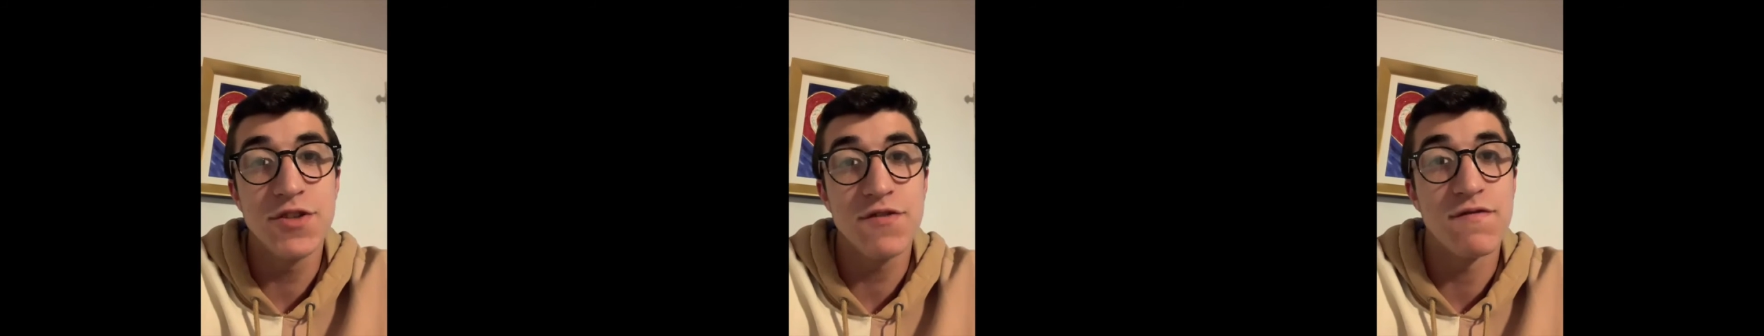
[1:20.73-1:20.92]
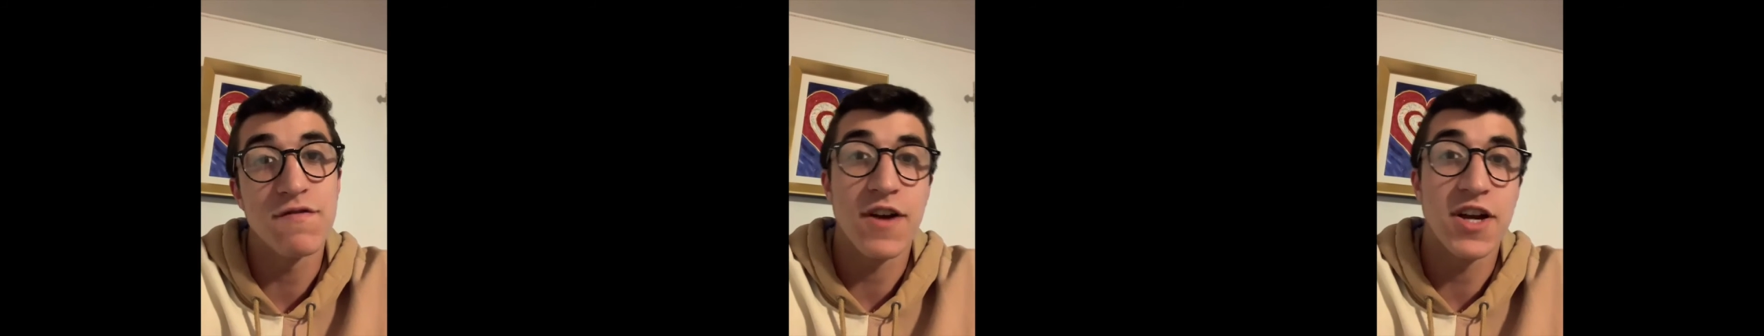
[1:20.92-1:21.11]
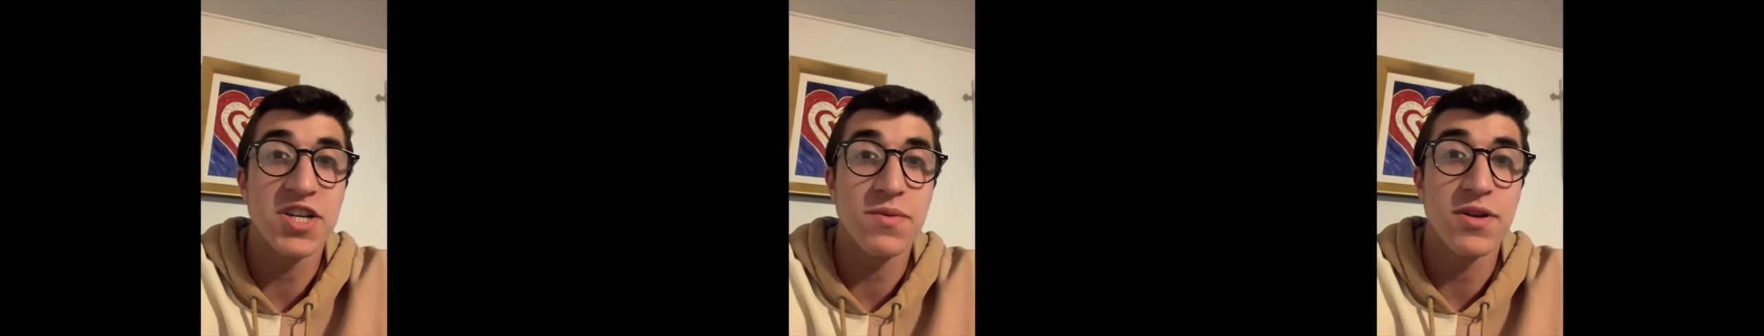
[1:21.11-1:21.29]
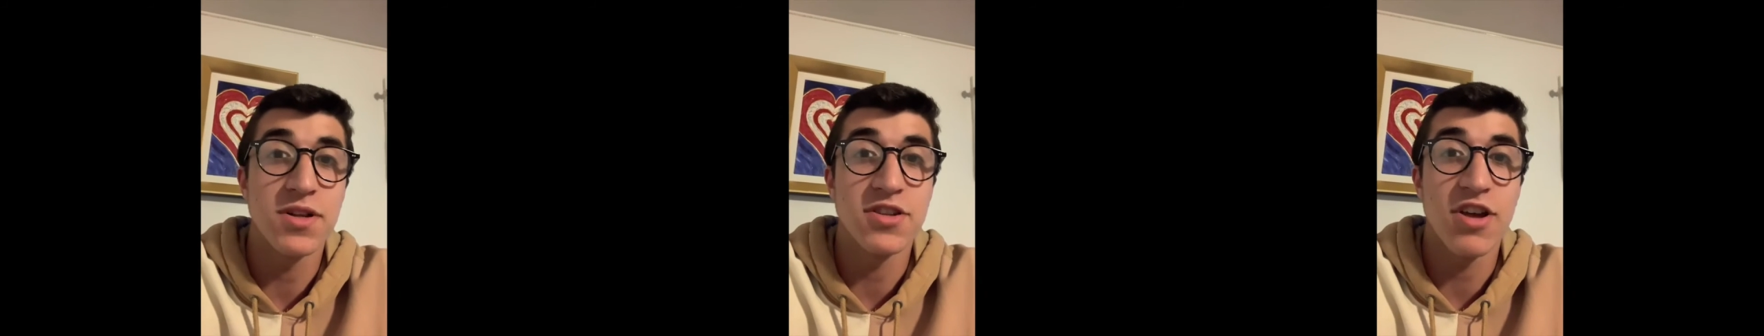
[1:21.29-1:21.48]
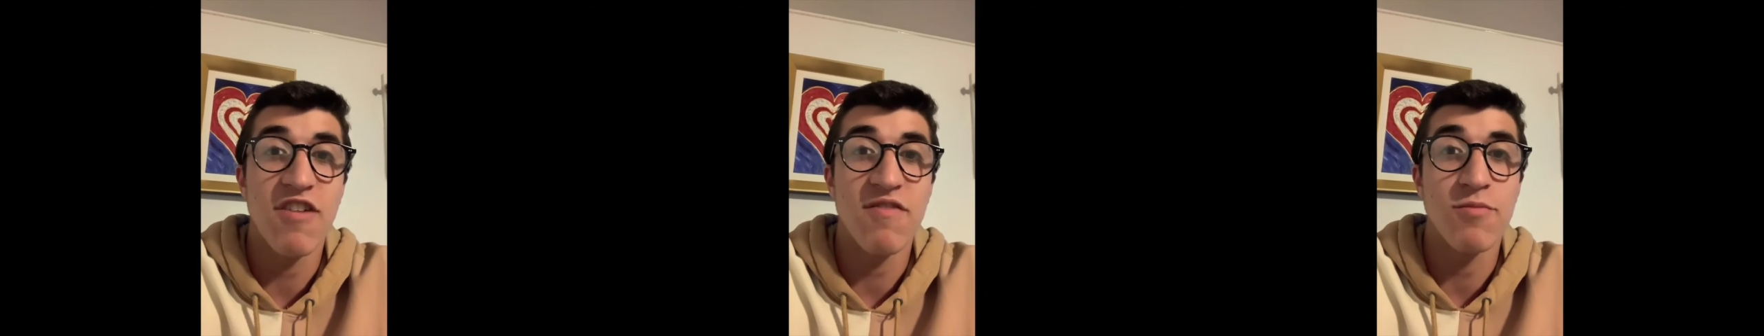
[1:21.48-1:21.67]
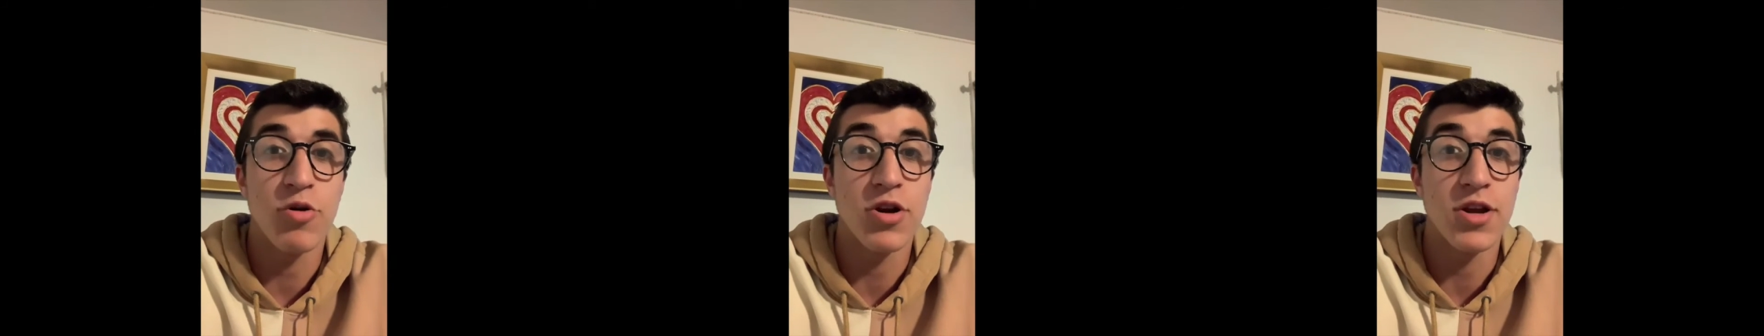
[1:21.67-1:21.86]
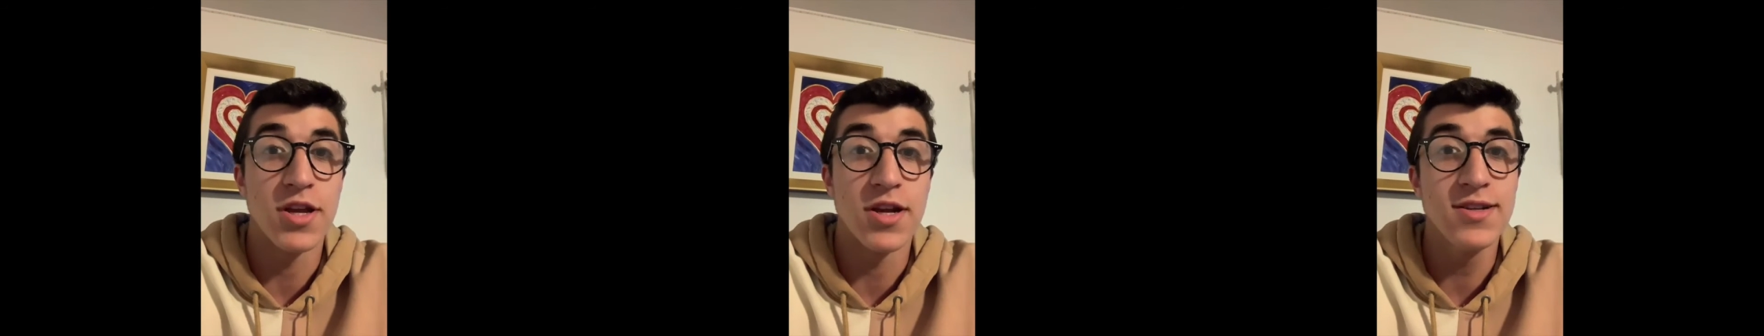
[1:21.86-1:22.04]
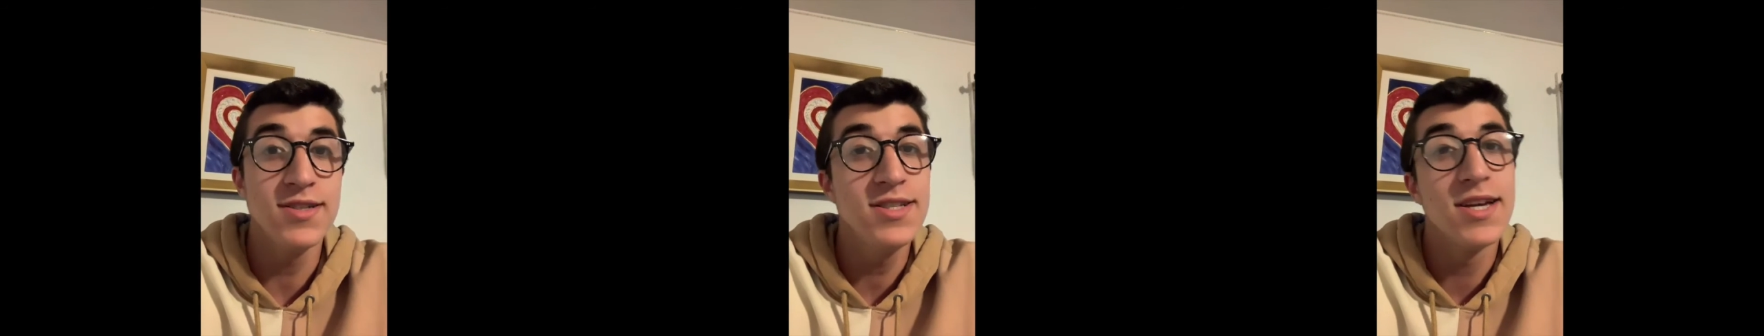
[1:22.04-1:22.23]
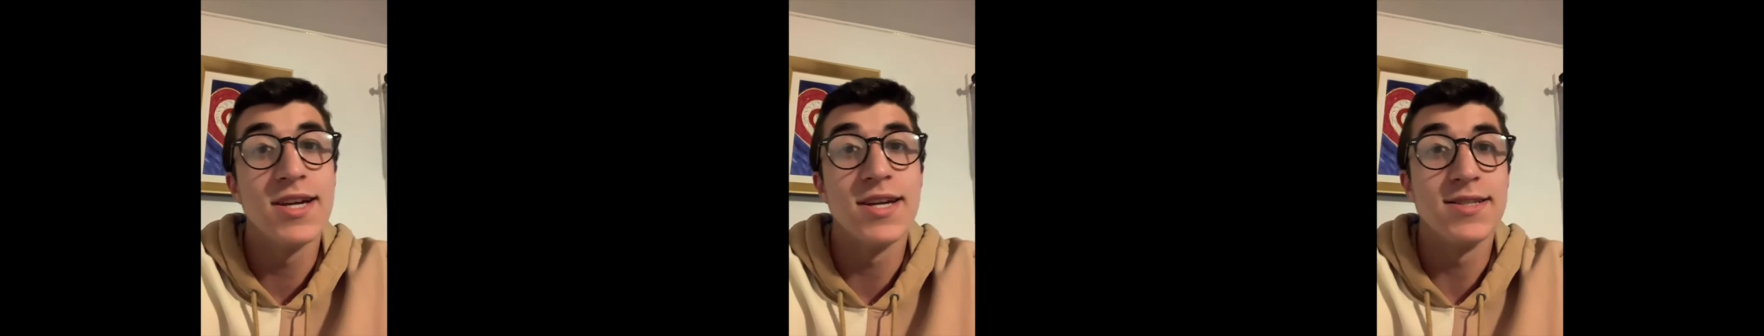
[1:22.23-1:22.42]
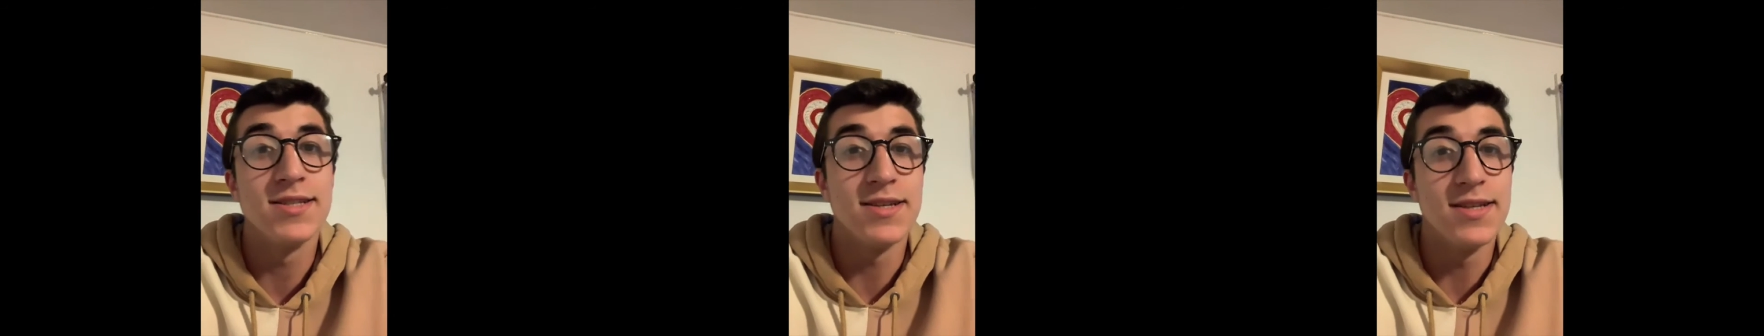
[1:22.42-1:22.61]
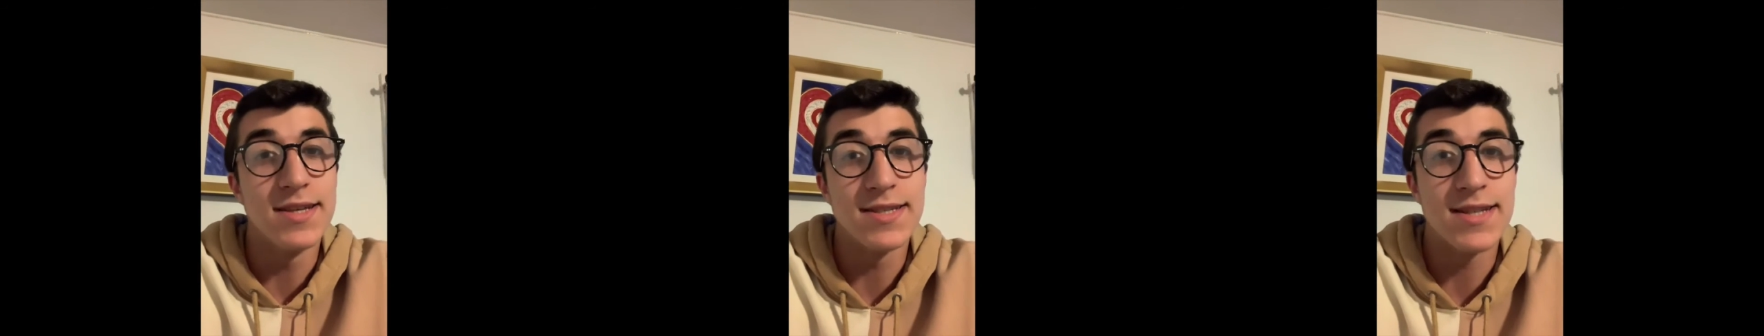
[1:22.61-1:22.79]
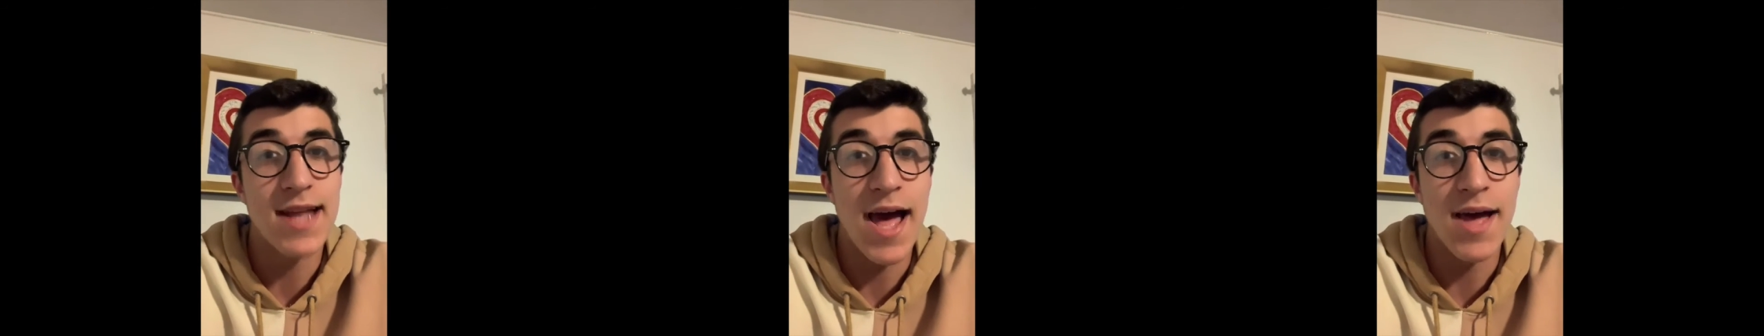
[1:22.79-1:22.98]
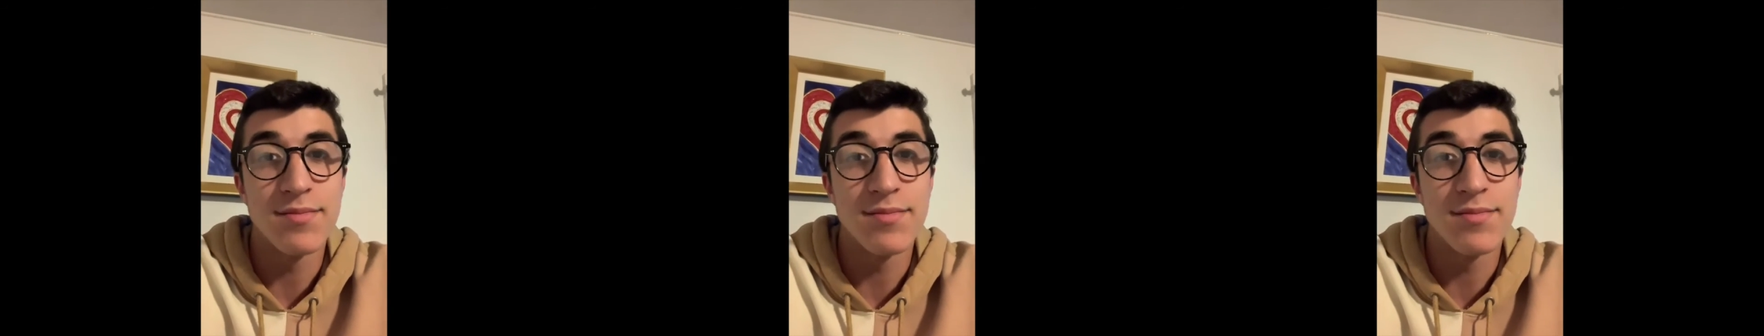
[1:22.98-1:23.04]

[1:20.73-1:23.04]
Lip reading: freshman and sophomore years to this day.